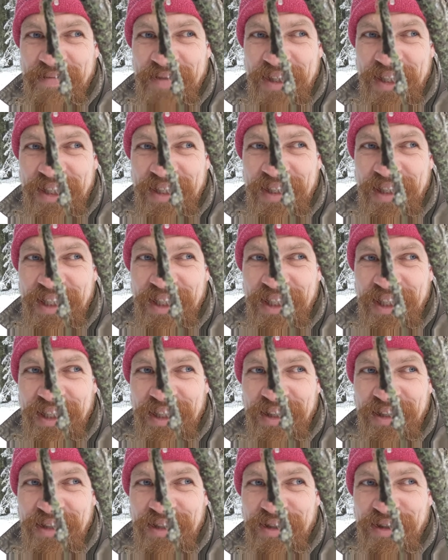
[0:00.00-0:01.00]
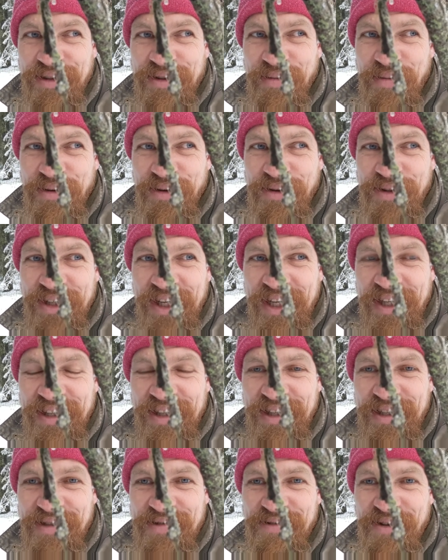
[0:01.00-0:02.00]
in need to protect
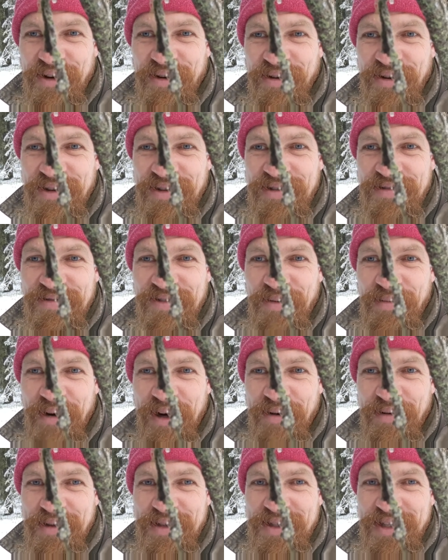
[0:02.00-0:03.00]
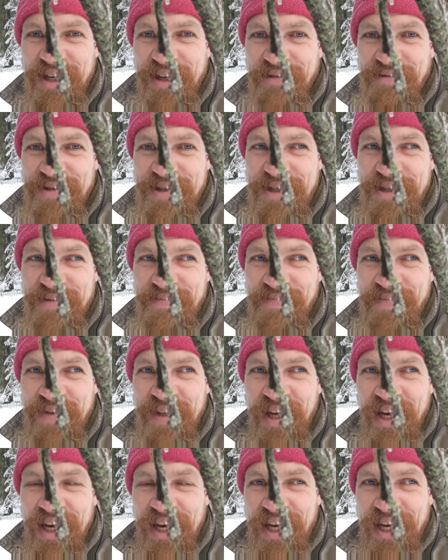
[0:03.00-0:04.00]
these forests from ourselves.
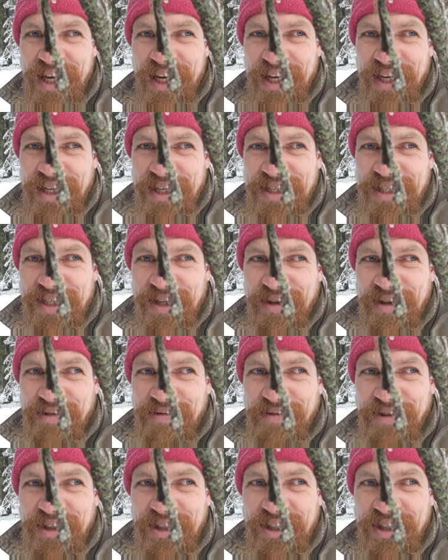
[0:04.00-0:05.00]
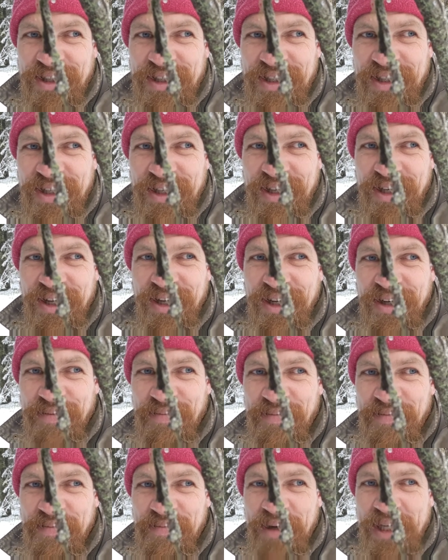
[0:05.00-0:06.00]
So the Finnish
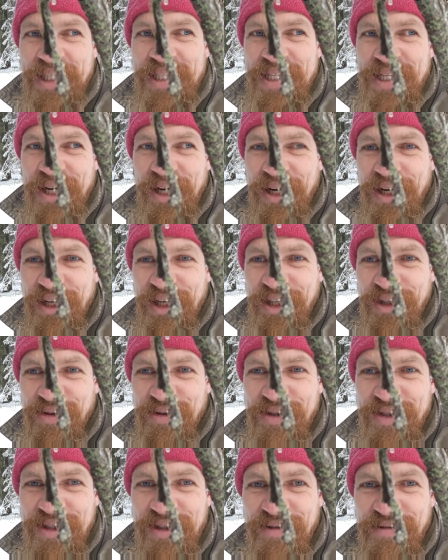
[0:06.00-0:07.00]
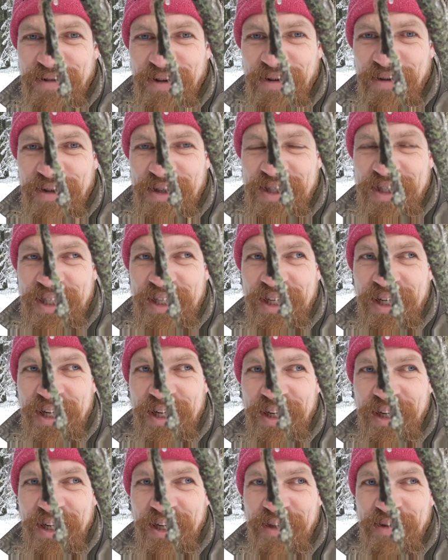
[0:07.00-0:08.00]
Metsähallitus, the forest
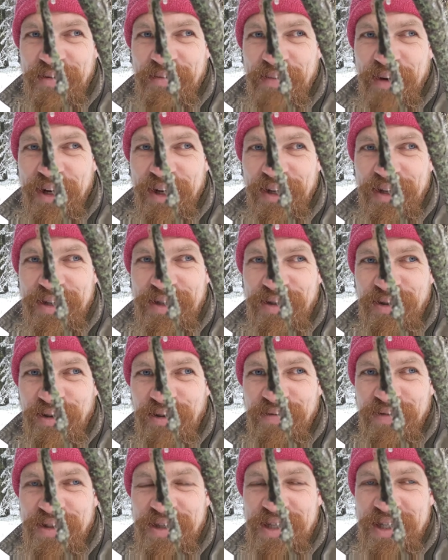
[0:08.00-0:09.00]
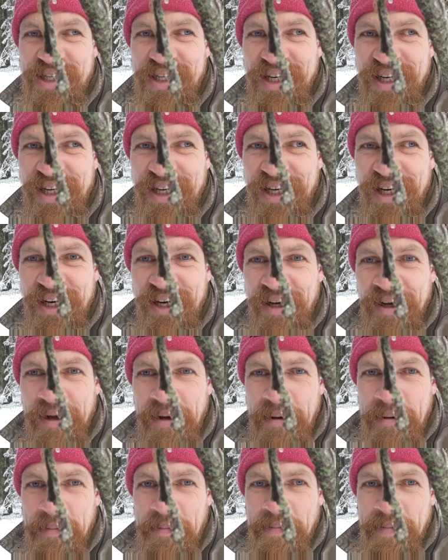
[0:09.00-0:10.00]
and park service,
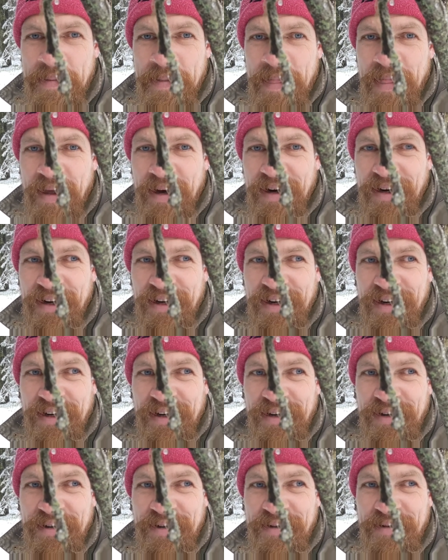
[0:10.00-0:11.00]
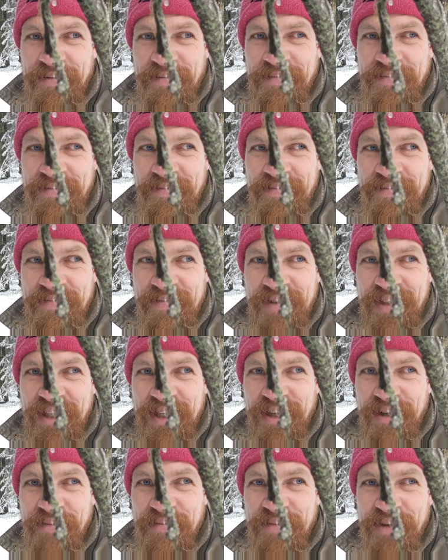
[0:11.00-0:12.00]
are
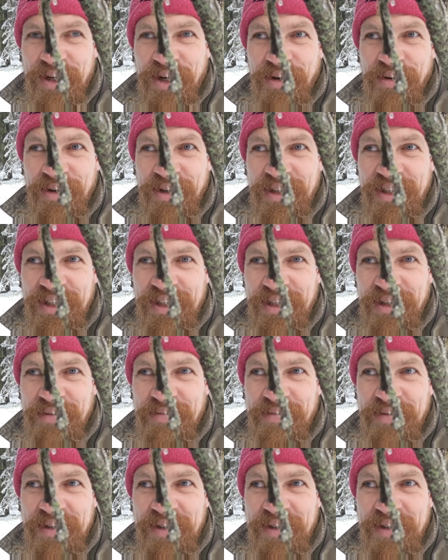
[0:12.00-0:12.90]
currently